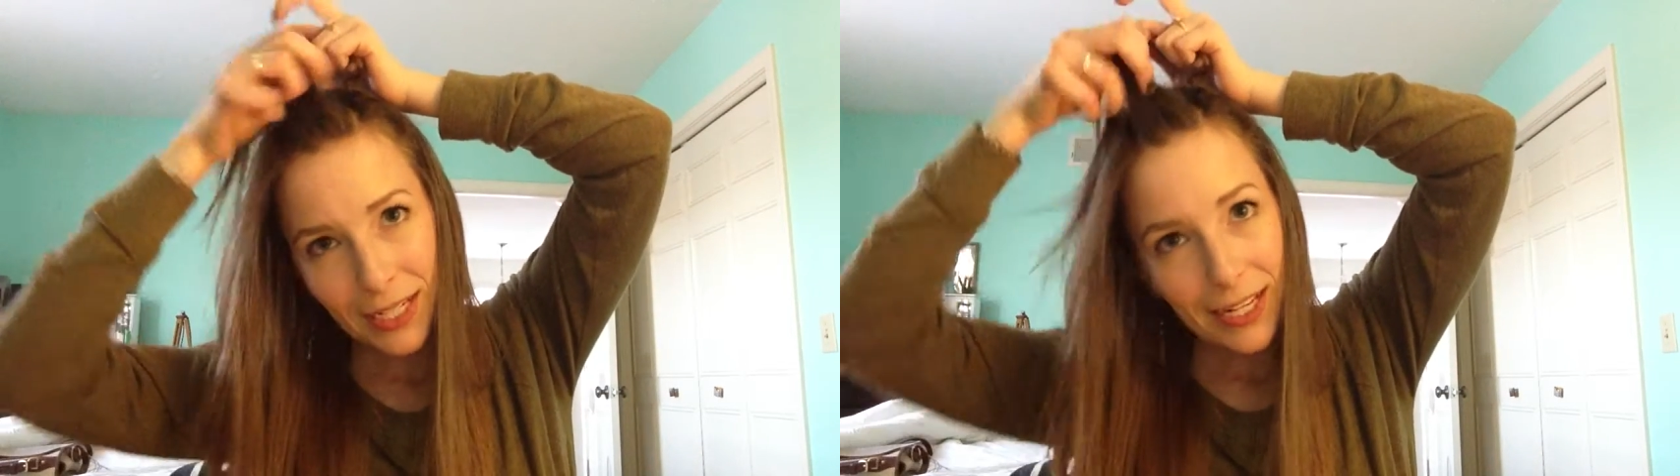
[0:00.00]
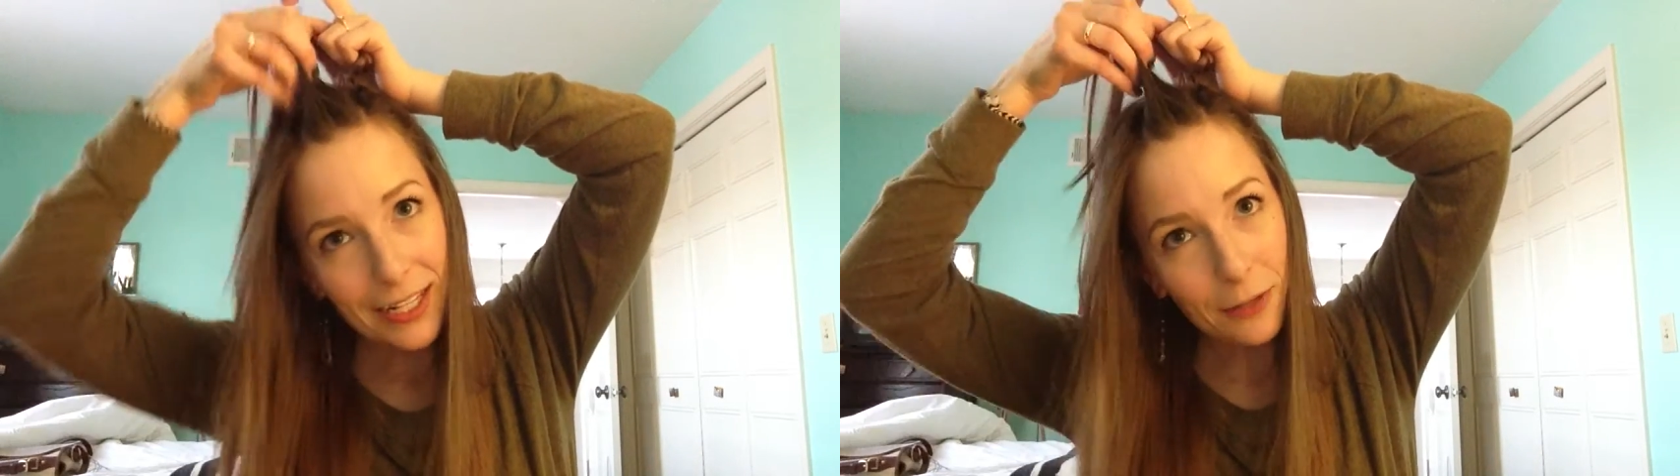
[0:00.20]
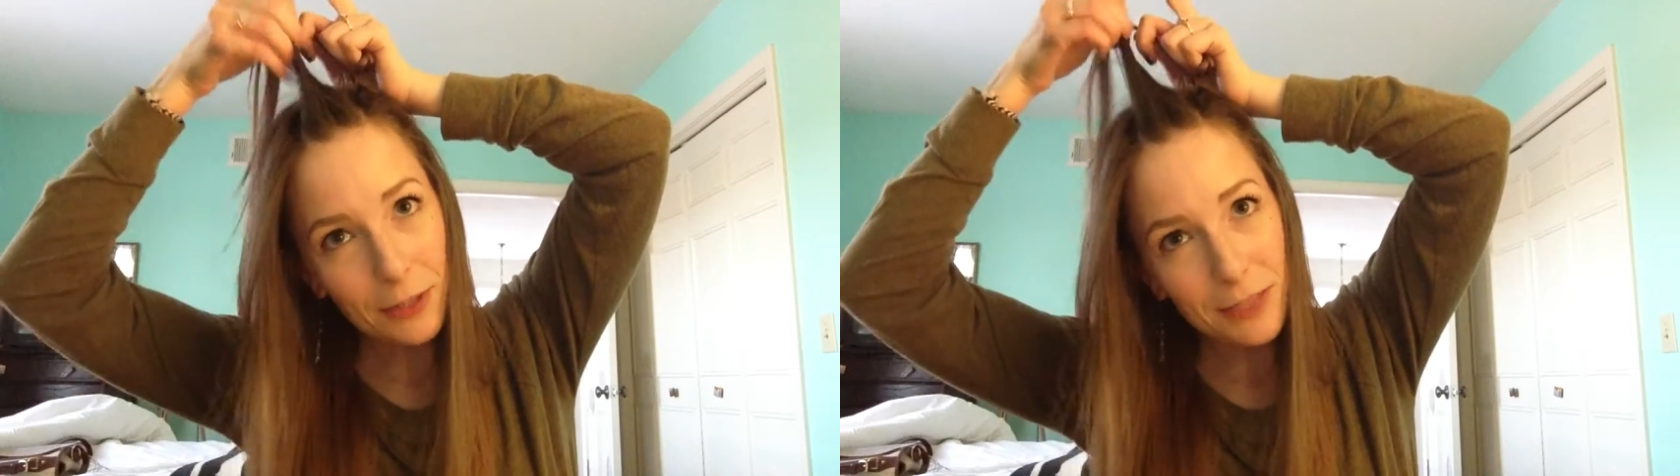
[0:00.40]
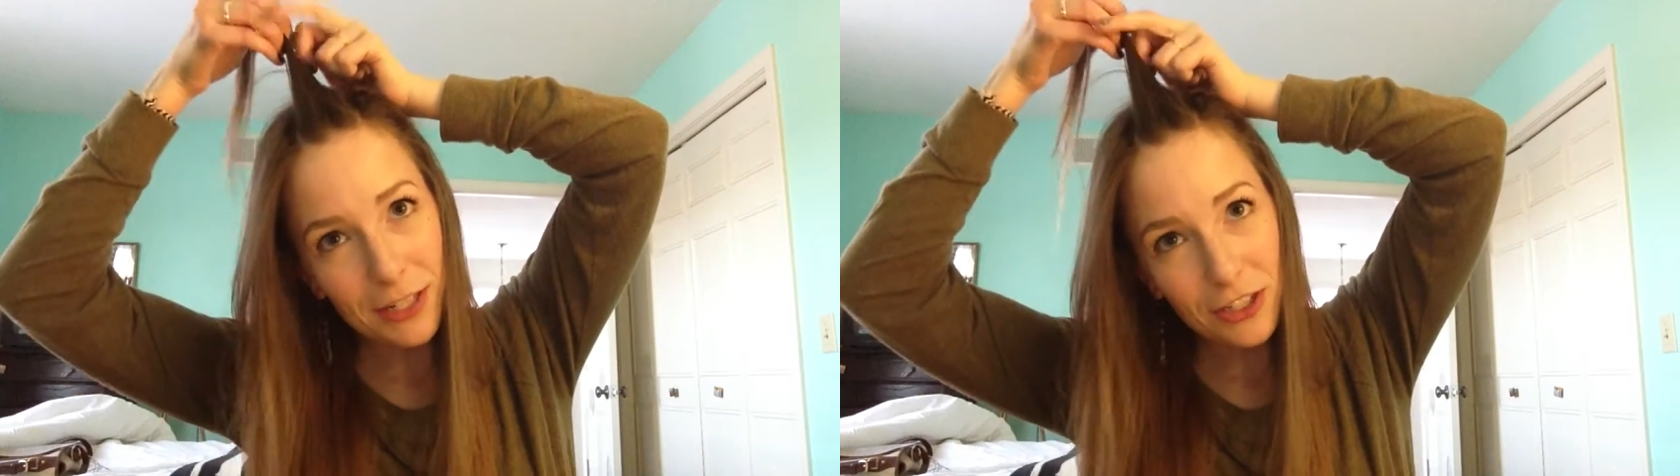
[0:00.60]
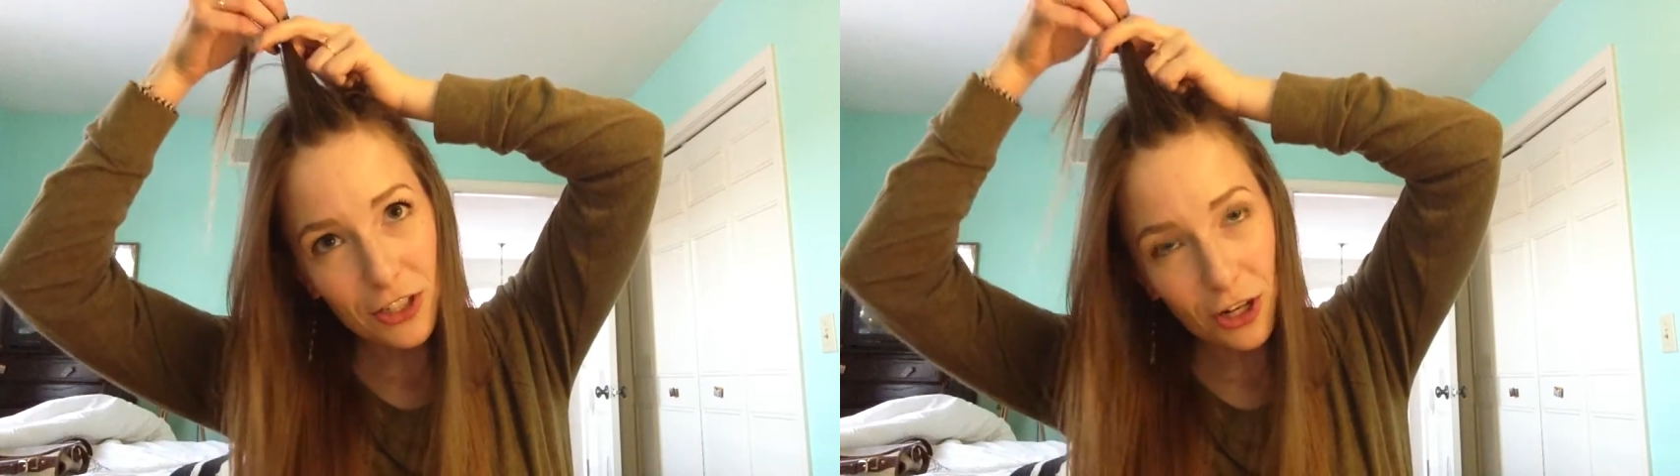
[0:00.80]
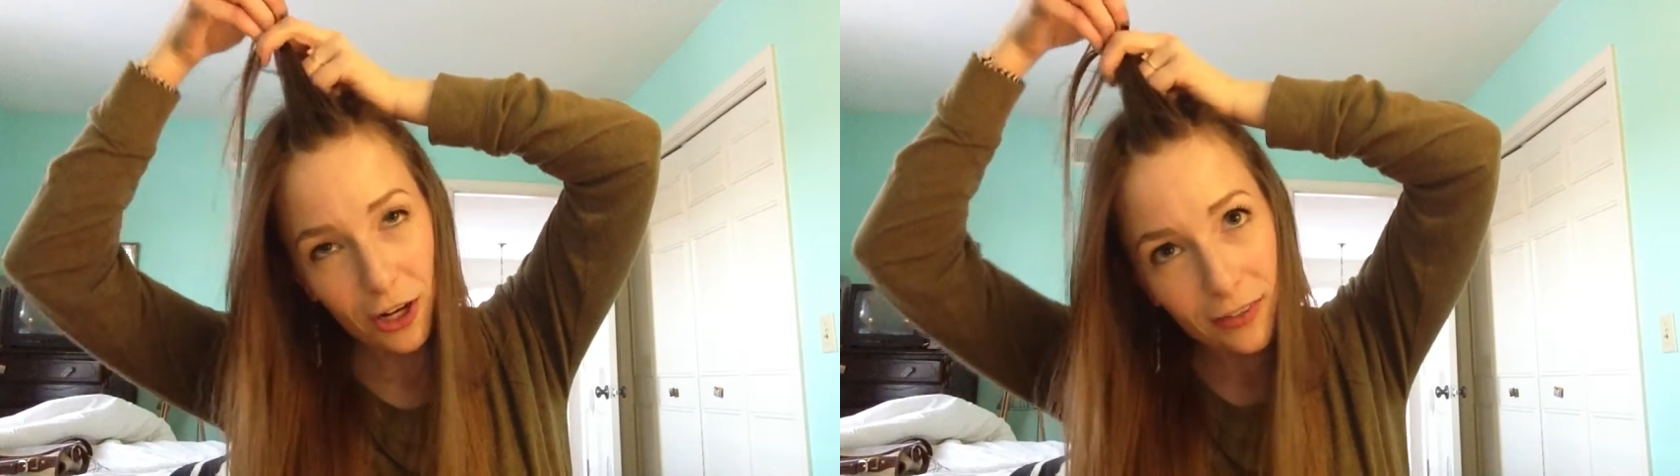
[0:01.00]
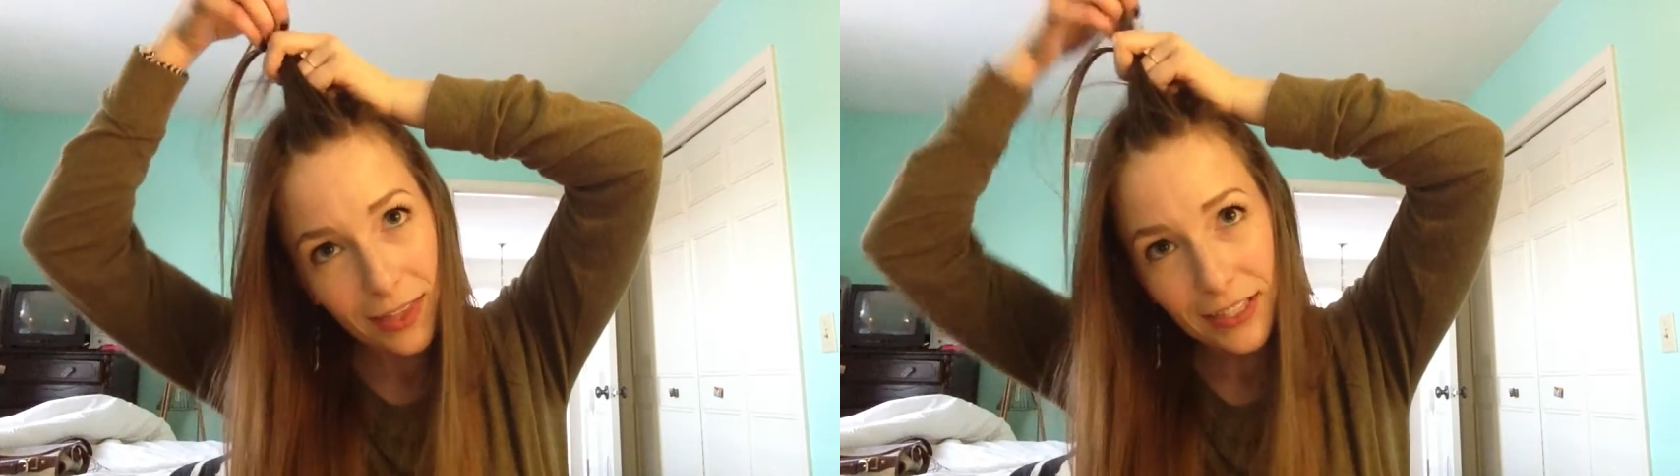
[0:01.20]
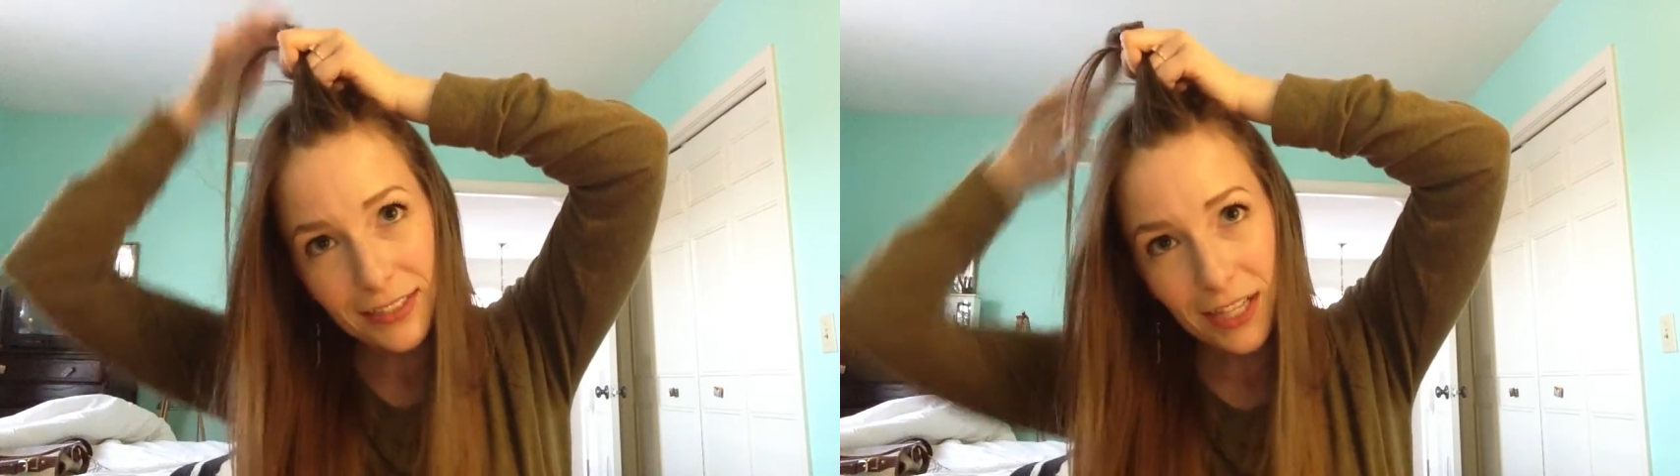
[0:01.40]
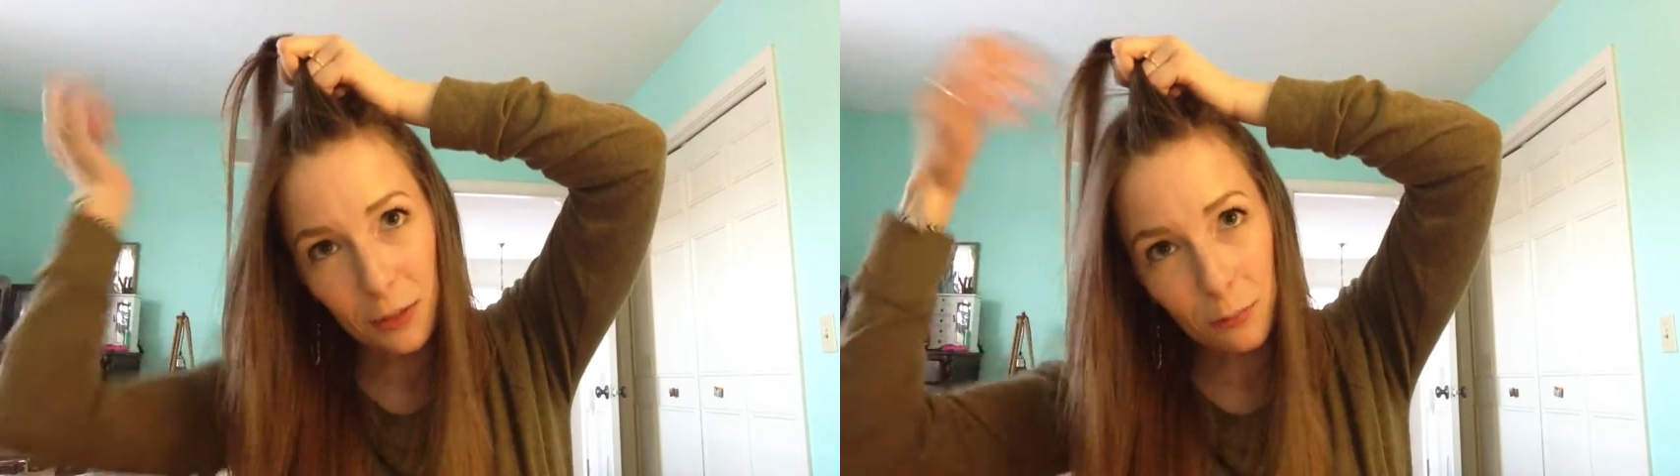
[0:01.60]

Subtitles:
And I always make sure that it's kind of